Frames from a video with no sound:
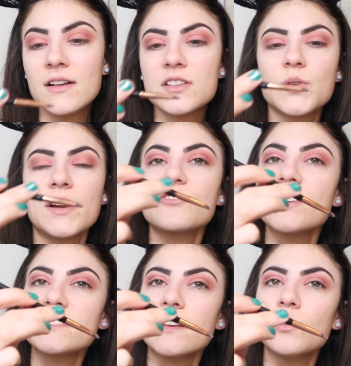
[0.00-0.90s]
It's quite a
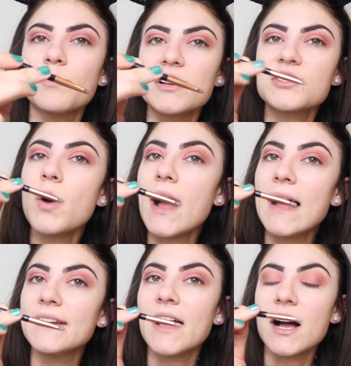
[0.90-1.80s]
trusty little brush. It's quite
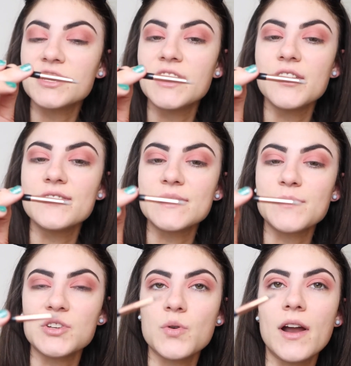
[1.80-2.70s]
handy. I actually use this
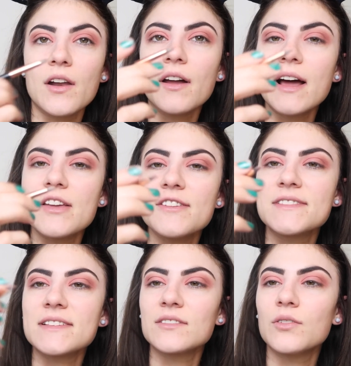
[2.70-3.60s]
brush quite a lot. I
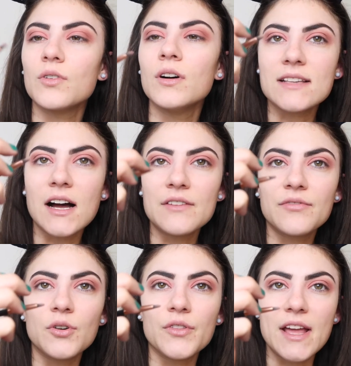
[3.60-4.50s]
use this little side
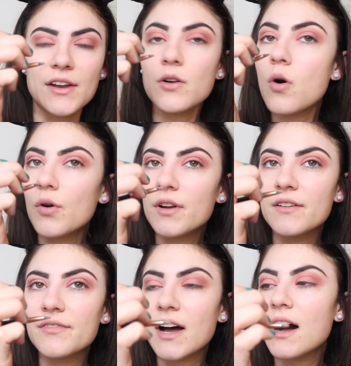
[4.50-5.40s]
for the inner
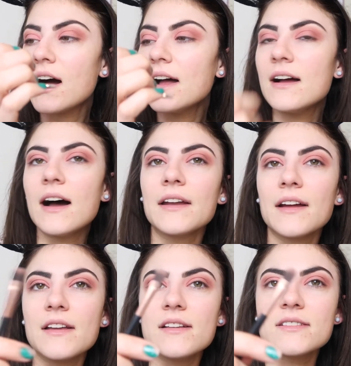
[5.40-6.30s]
corner of the eye, and
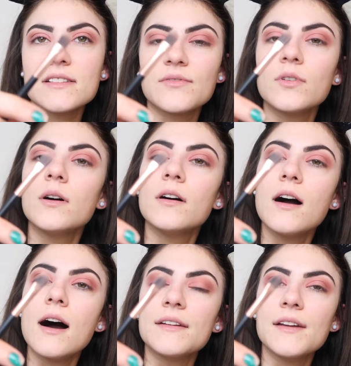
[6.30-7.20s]
I use this for
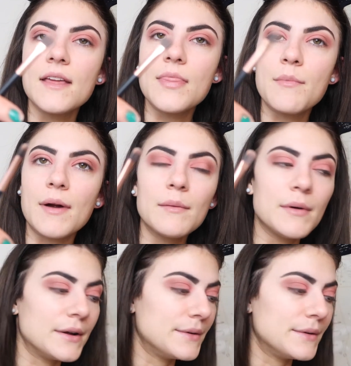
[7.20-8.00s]
underneath the brow bone.